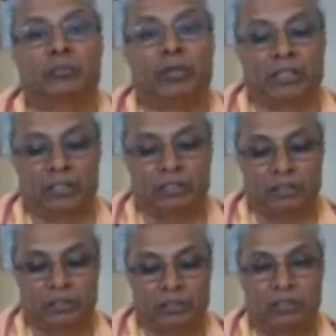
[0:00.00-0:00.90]
But
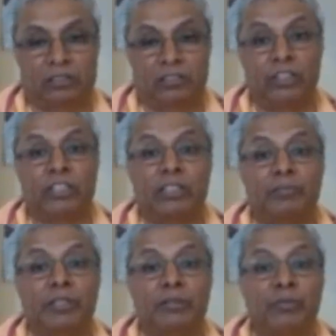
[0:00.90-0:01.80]

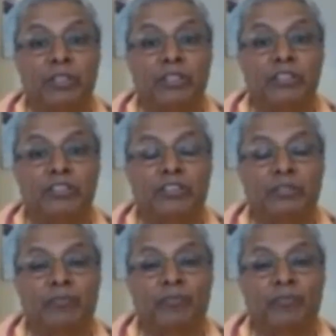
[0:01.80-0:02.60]
Detachment means